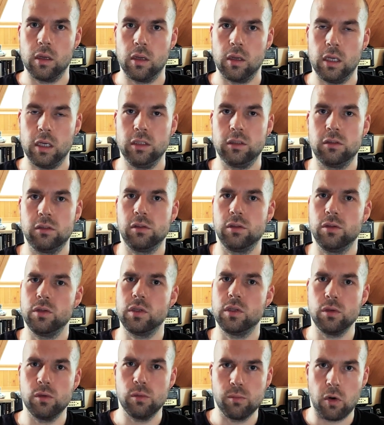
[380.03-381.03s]

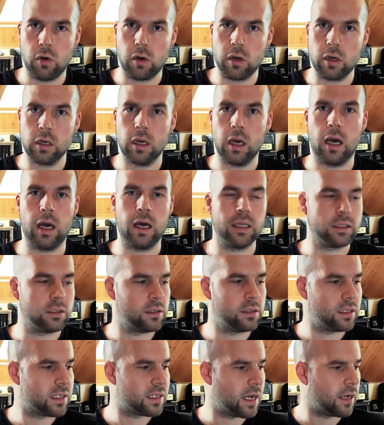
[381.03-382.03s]
introduce you more to
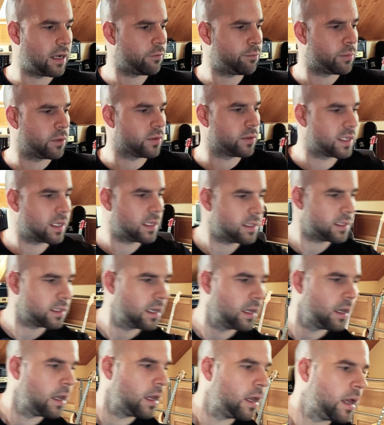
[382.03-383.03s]
the side of process.
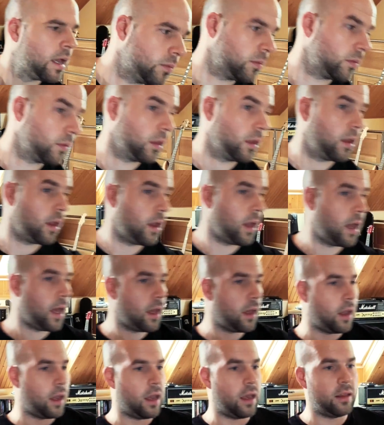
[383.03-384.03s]

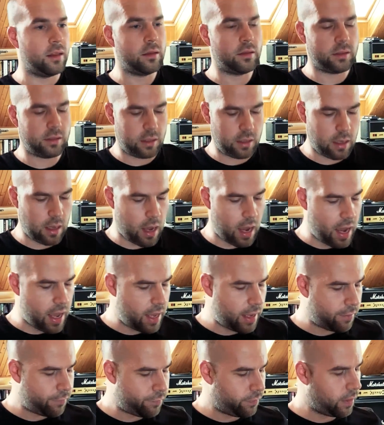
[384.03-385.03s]
And I
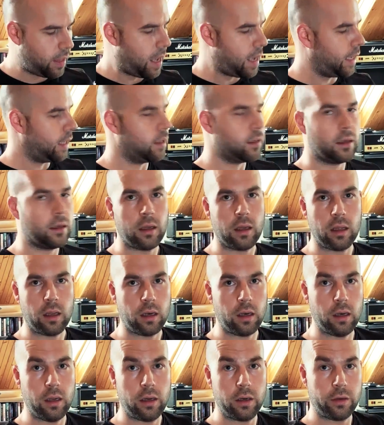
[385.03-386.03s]
have like
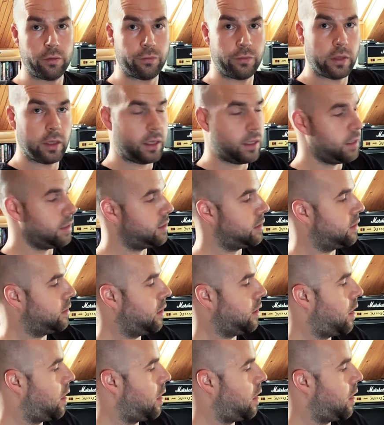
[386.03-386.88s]
a lot of these